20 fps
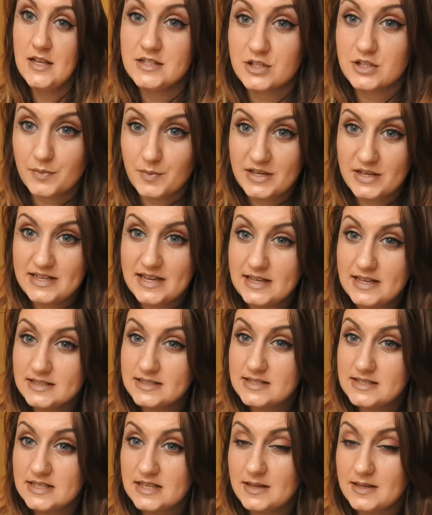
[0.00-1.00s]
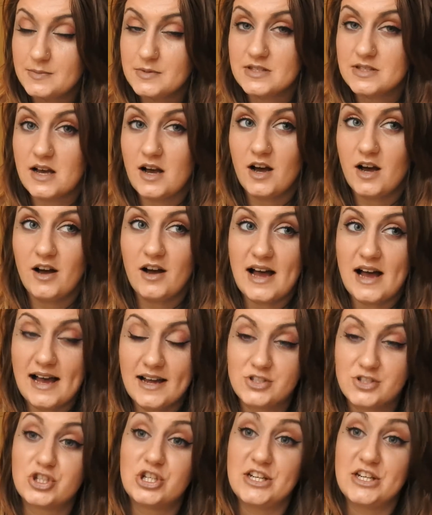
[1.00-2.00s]
So my next tips are
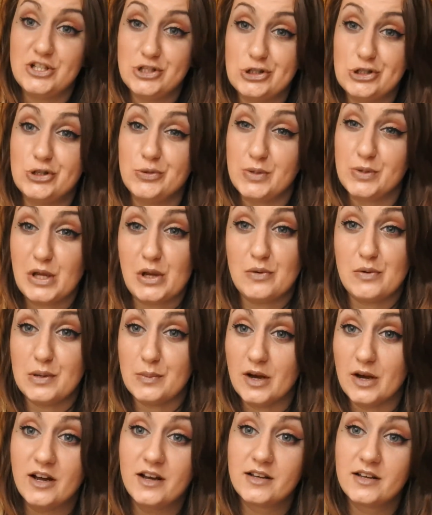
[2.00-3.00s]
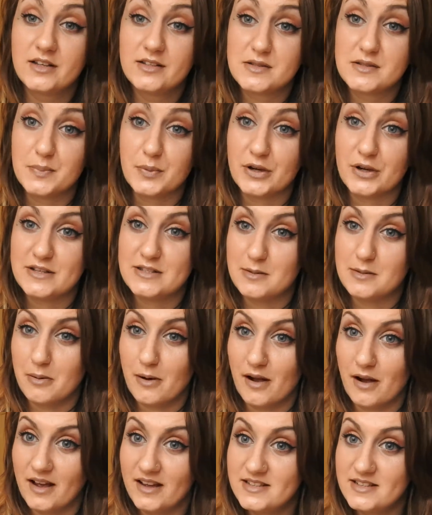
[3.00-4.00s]
actually to do with uni work. Surprise,
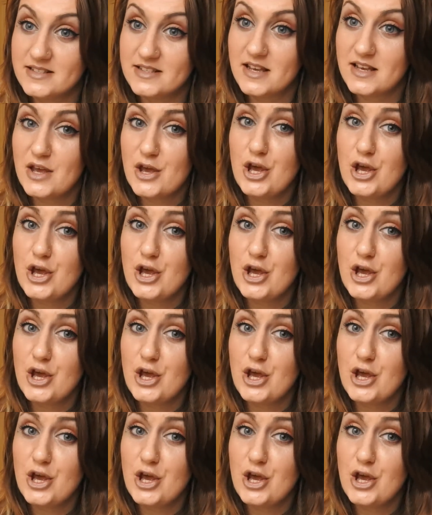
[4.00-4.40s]
surprise.